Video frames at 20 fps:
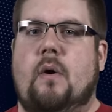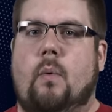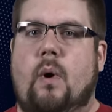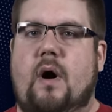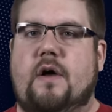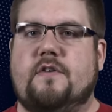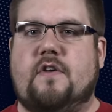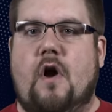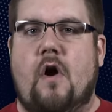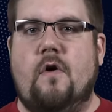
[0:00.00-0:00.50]

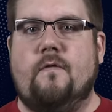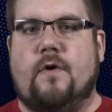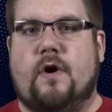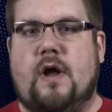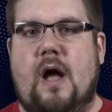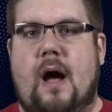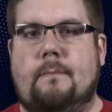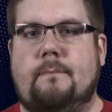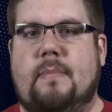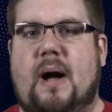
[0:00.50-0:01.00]
was
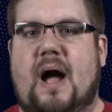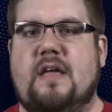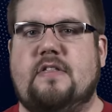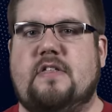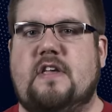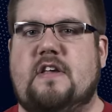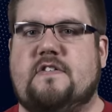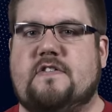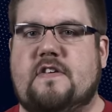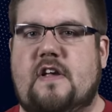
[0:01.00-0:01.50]
overcome by
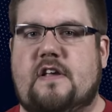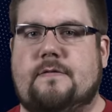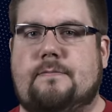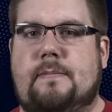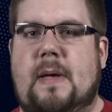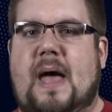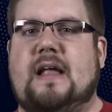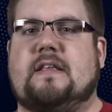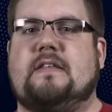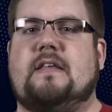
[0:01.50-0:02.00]
the
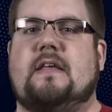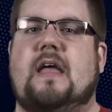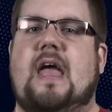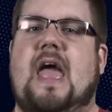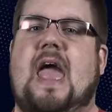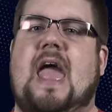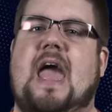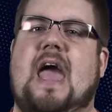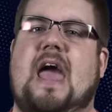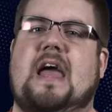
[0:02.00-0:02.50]
suspect
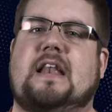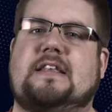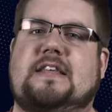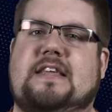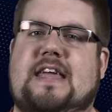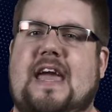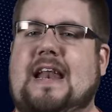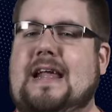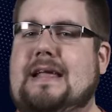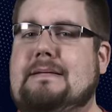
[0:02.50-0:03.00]
and
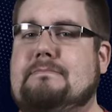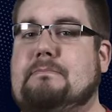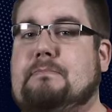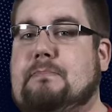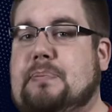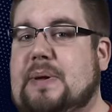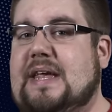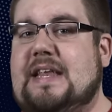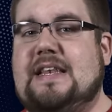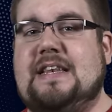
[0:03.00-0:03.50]
getting
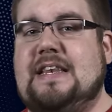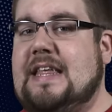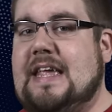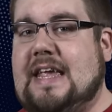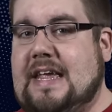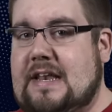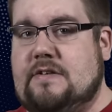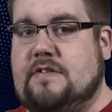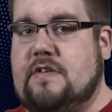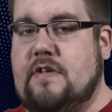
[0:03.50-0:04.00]
beaten
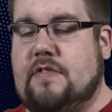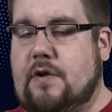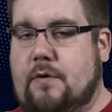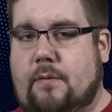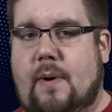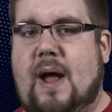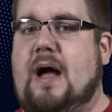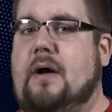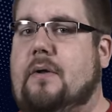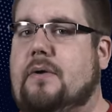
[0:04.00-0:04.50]
into the
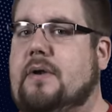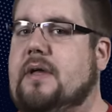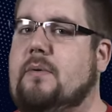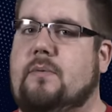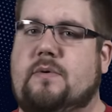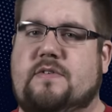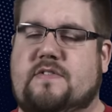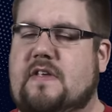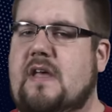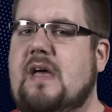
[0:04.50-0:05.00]
ground.
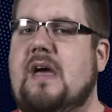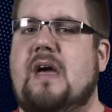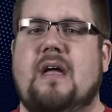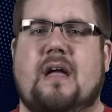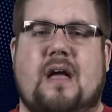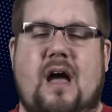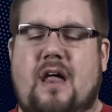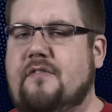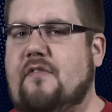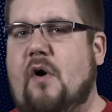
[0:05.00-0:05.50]
It was
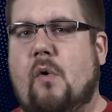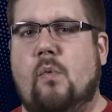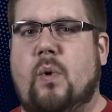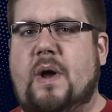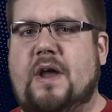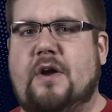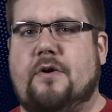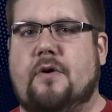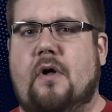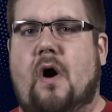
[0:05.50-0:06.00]
kind of a
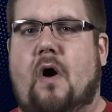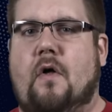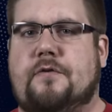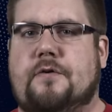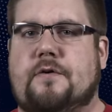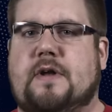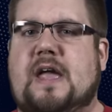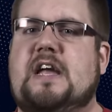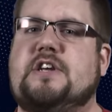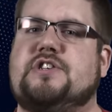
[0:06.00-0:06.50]
weird
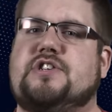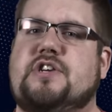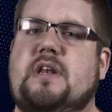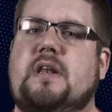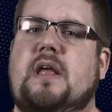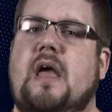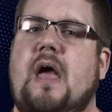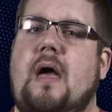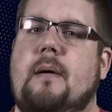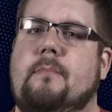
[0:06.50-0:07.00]

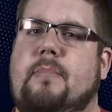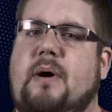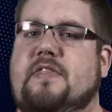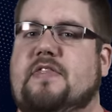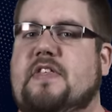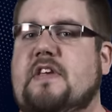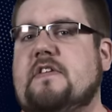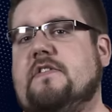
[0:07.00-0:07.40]
altercation, but